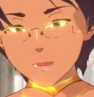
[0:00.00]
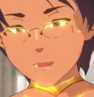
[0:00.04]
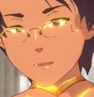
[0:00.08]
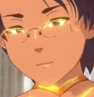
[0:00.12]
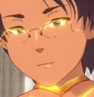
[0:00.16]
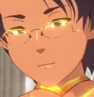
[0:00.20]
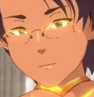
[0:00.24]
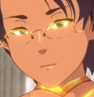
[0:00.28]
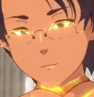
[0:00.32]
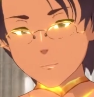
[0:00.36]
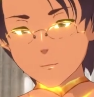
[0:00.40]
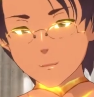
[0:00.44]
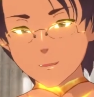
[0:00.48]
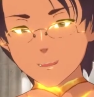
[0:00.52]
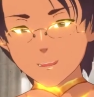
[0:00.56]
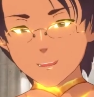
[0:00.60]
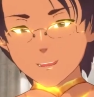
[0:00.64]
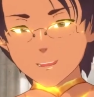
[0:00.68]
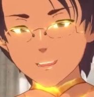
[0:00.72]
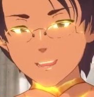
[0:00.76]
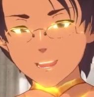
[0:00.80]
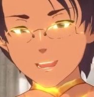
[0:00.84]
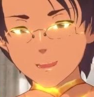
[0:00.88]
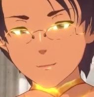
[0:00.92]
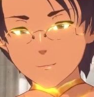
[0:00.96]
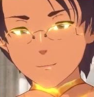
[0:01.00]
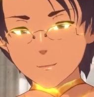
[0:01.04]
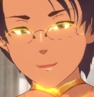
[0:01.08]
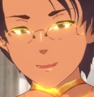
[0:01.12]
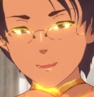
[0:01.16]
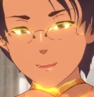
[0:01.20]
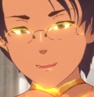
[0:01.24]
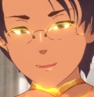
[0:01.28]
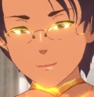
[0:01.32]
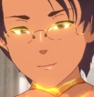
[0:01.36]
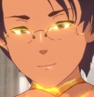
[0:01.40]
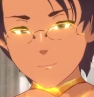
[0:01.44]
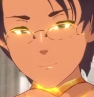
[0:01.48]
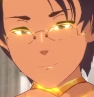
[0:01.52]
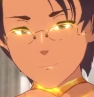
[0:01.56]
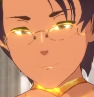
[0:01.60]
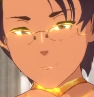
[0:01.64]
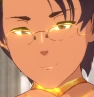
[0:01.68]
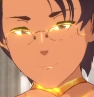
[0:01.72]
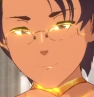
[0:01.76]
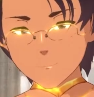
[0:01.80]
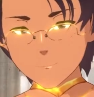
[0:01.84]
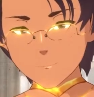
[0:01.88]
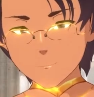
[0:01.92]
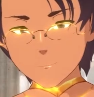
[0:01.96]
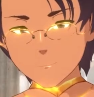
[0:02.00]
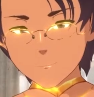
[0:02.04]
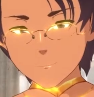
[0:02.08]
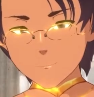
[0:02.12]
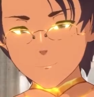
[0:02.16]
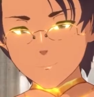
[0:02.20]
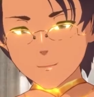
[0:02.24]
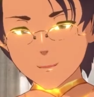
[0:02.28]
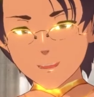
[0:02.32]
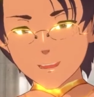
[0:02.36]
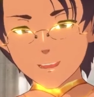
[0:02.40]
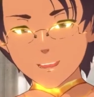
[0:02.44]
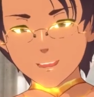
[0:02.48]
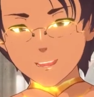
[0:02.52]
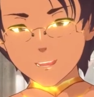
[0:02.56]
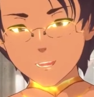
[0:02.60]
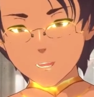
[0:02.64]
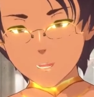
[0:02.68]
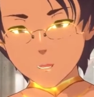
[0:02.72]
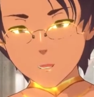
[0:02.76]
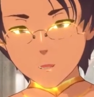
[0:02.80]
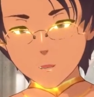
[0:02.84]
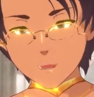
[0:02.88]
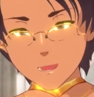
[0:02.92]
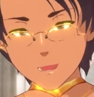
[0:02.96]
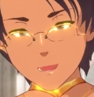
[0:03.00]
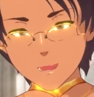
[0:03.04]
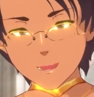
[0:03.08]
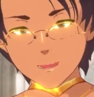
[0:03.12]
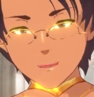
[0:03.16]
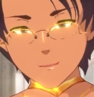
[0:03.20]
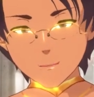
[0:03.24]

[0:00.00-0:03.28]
for the rest of the time being. Enjoy.